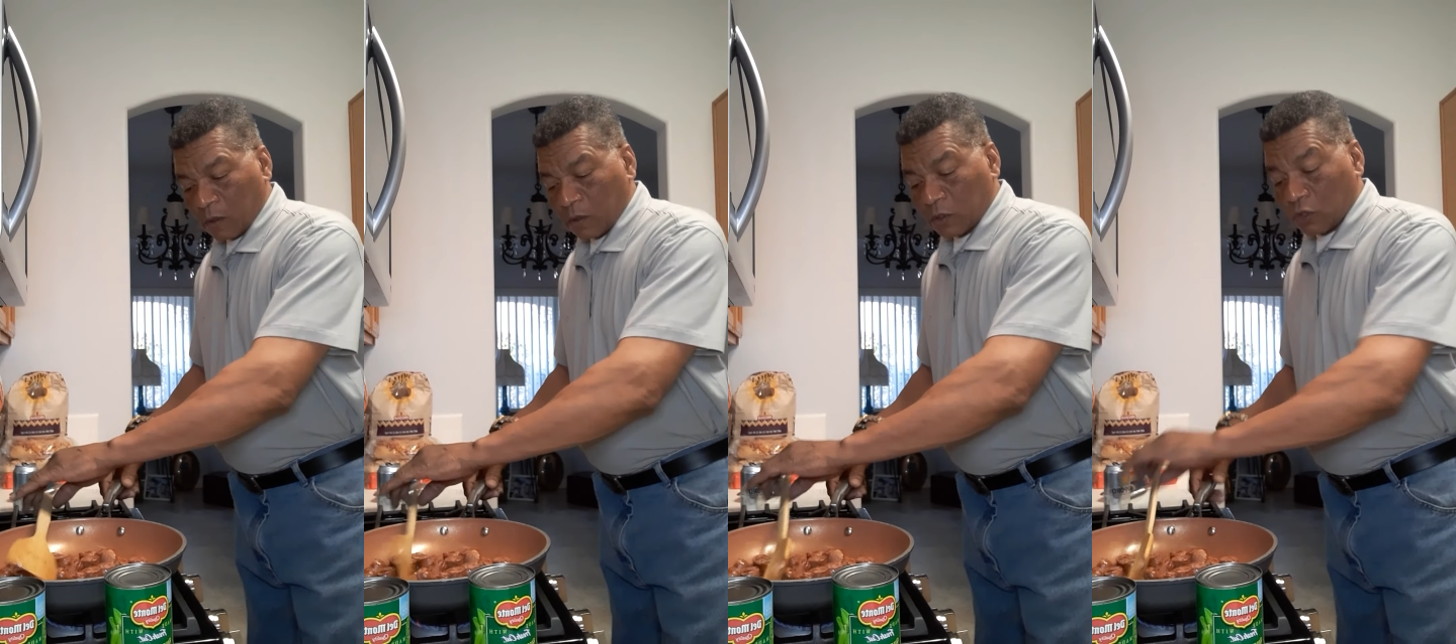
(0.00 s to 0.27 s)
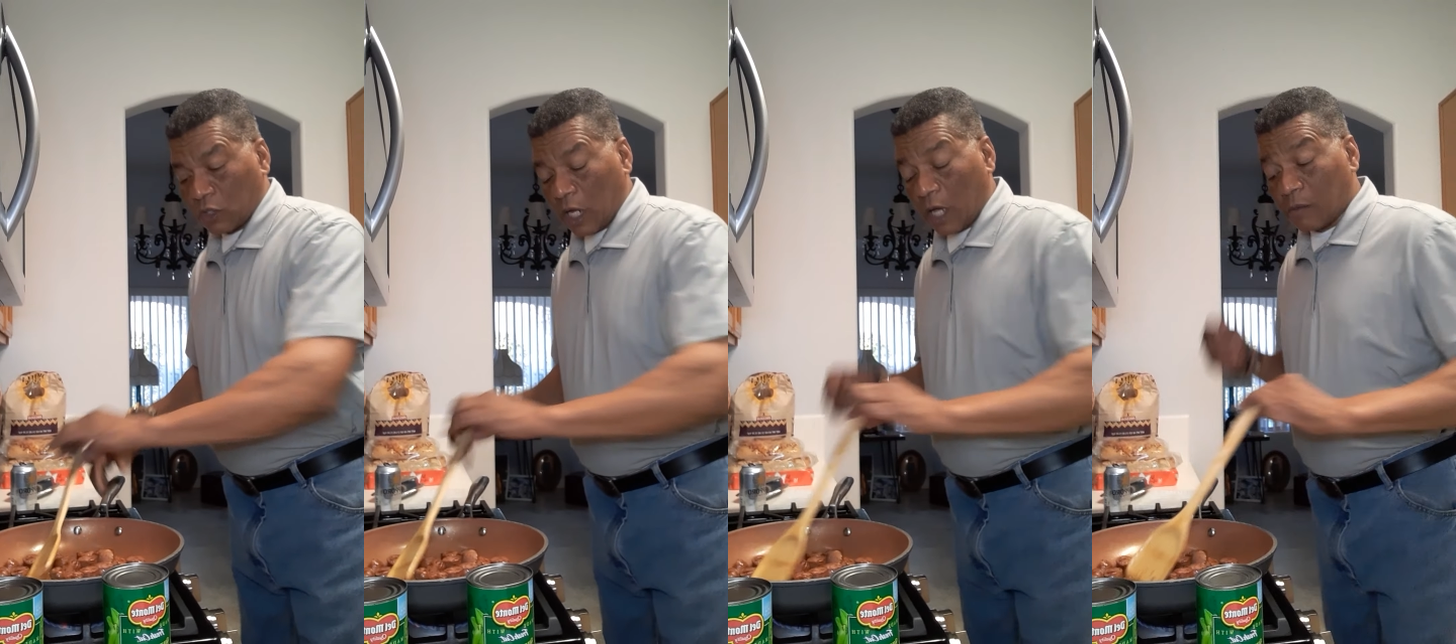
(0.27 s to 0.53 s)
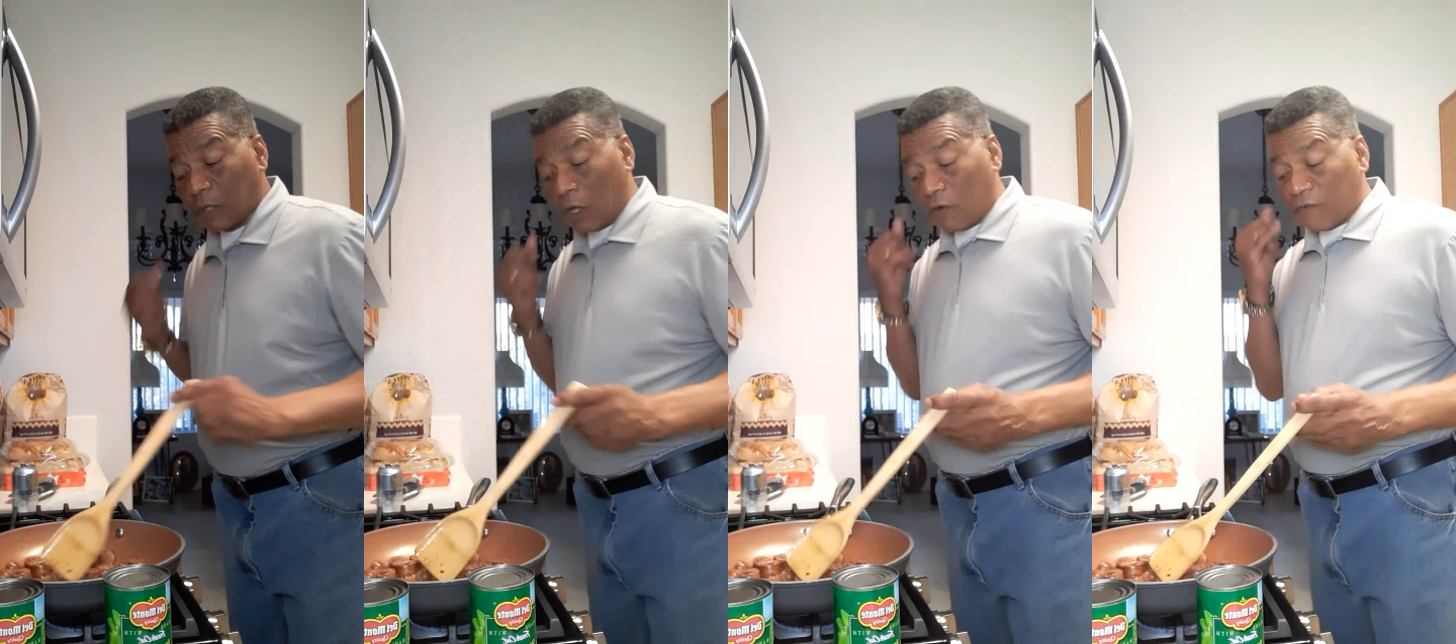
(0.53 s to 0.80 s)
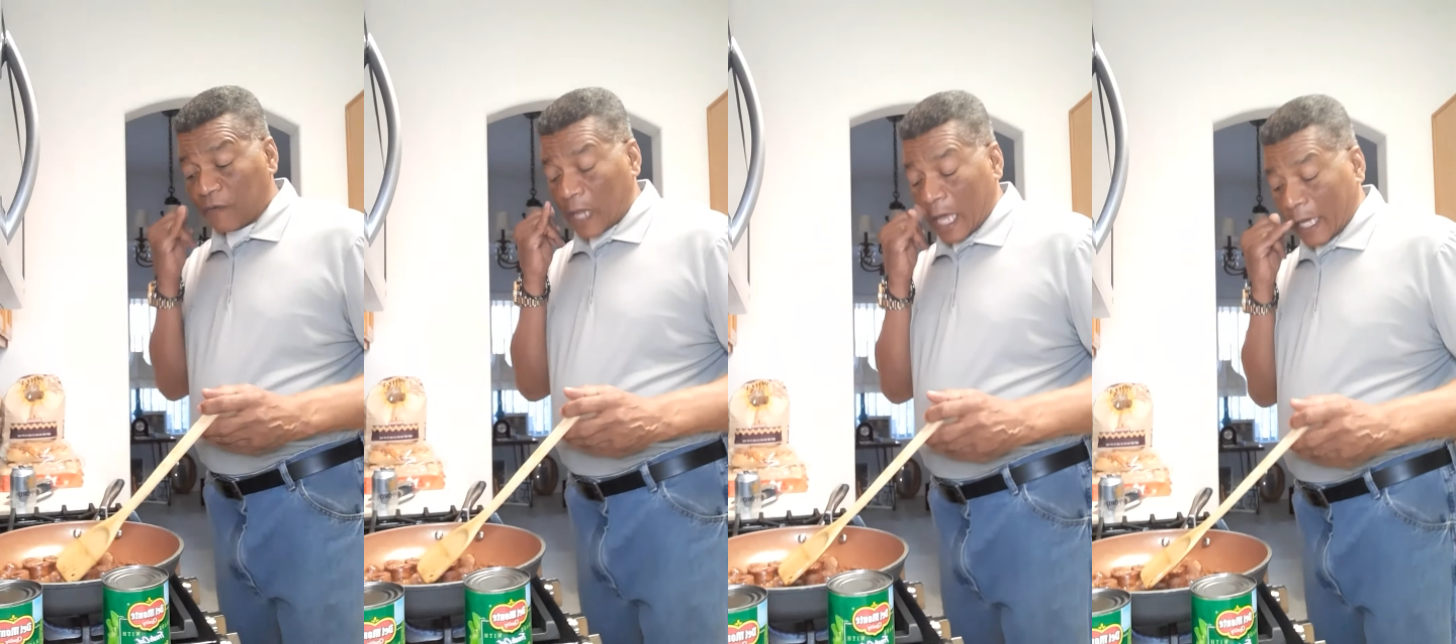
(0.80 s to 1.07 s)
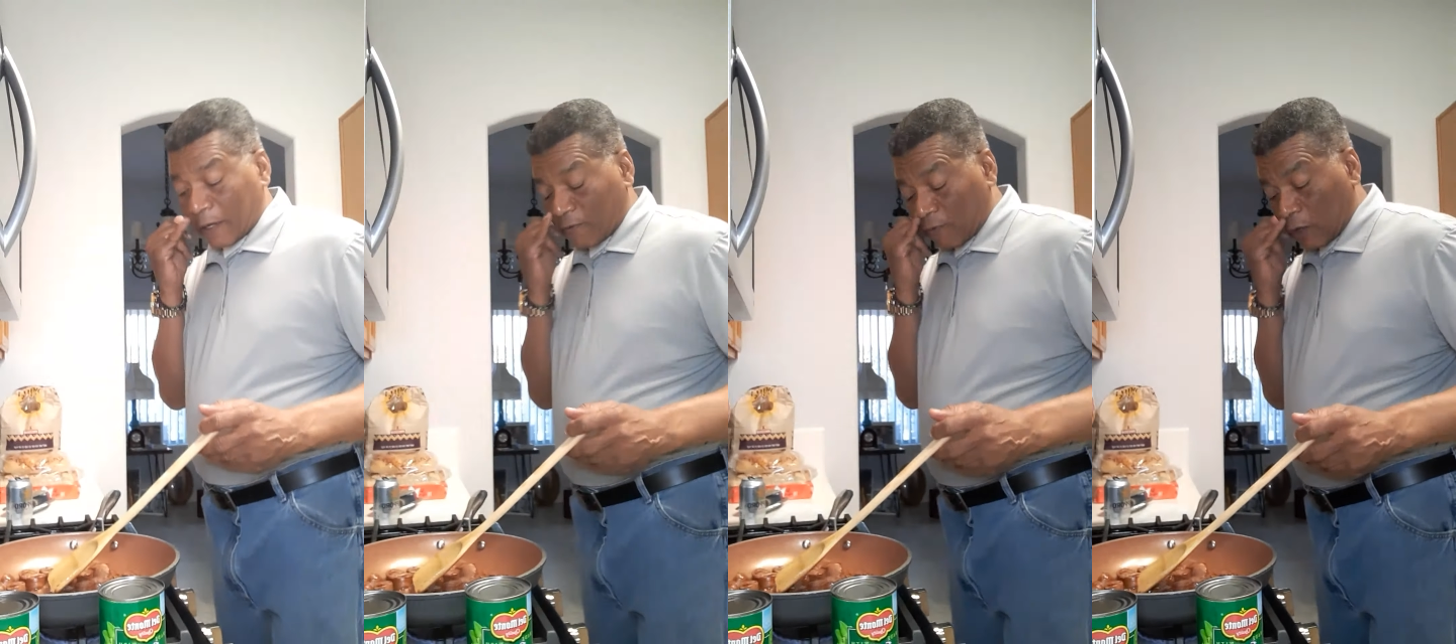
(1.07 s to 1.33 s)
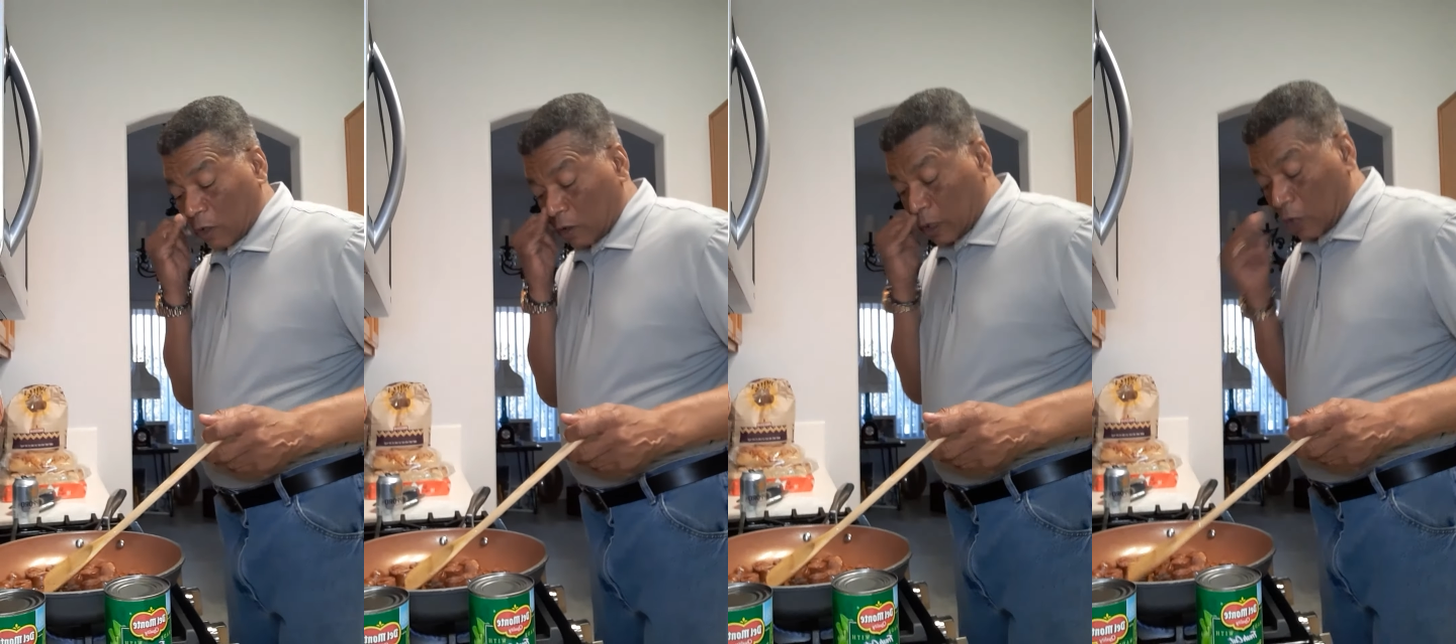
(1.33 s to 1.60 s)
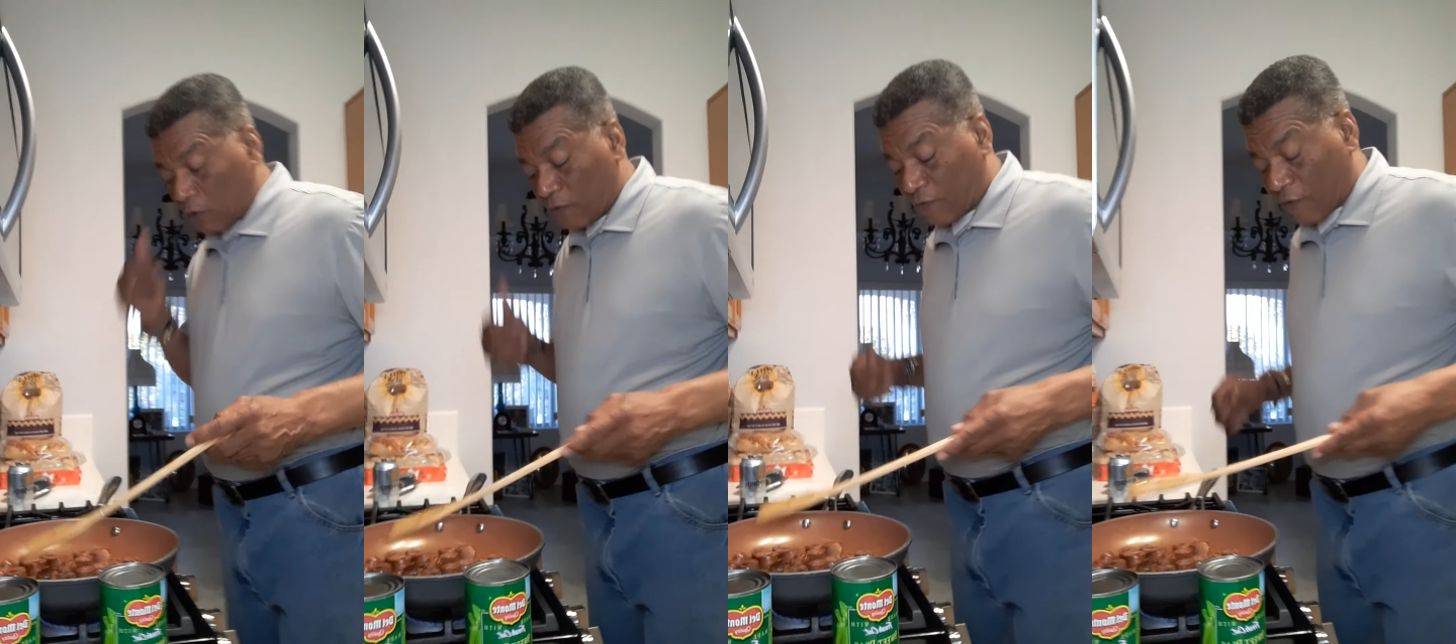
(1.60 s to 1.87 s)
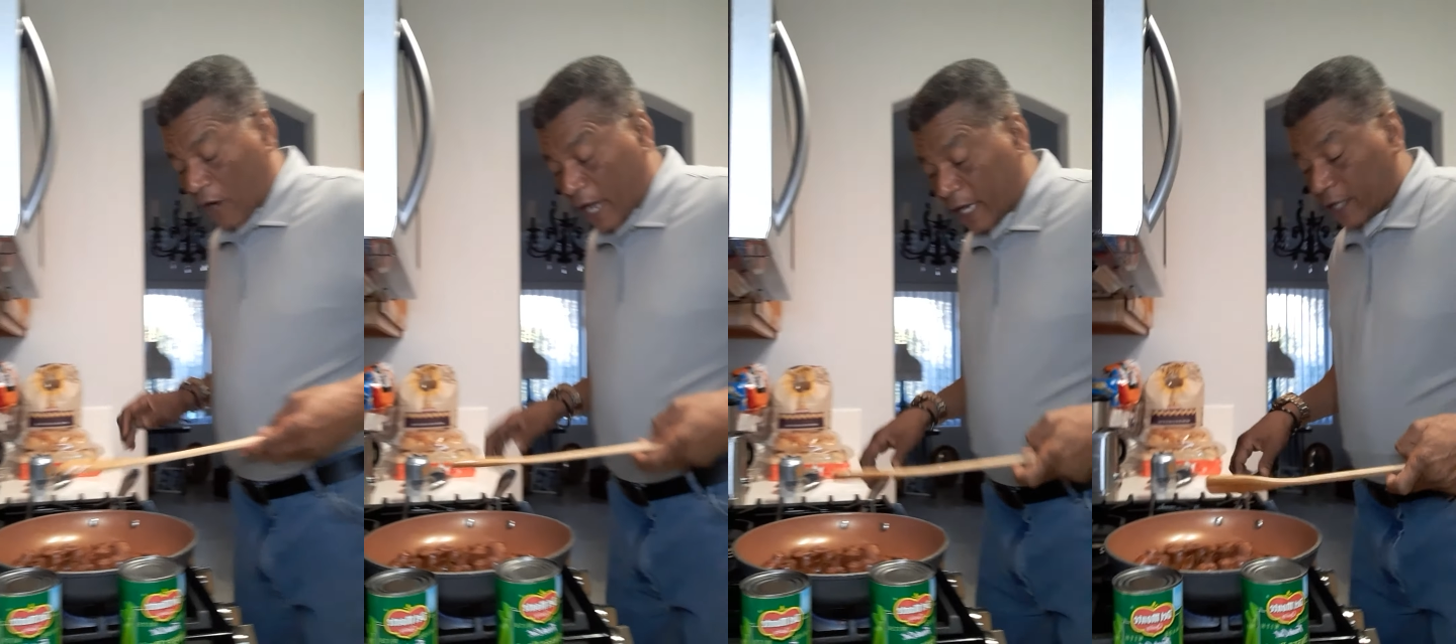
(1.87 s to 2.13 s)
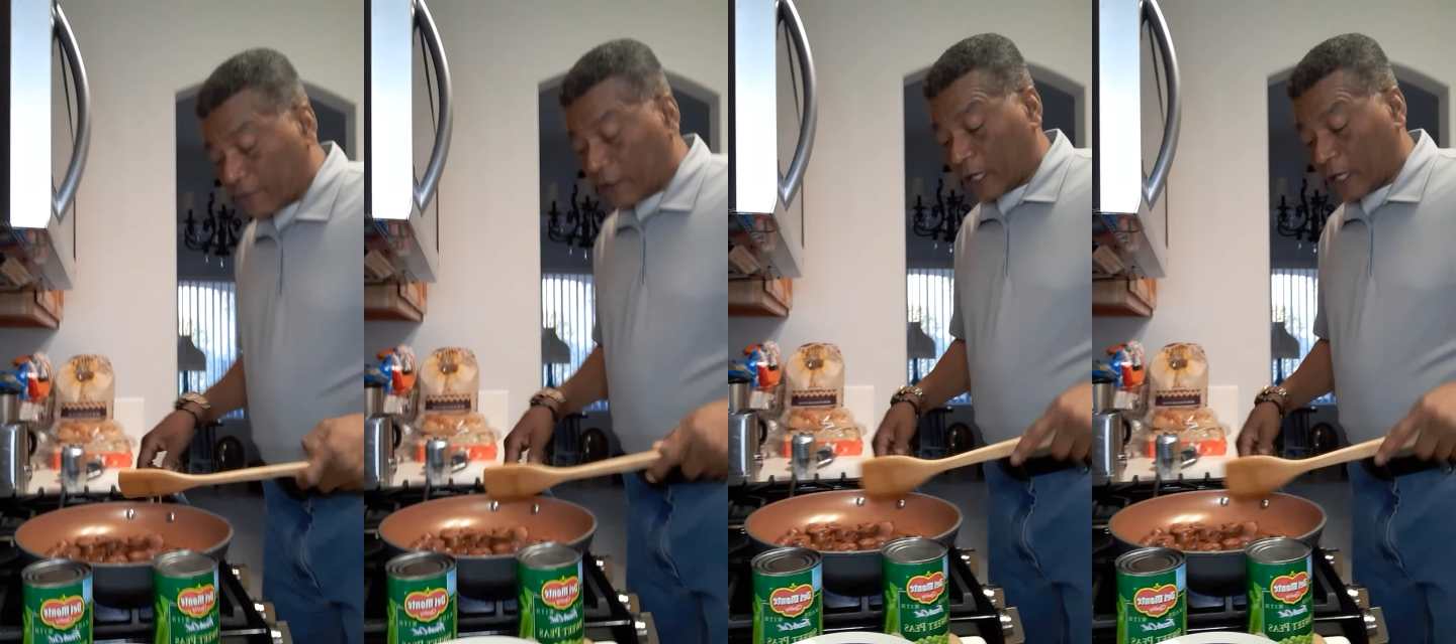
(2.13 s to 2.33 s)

But now I'm low frying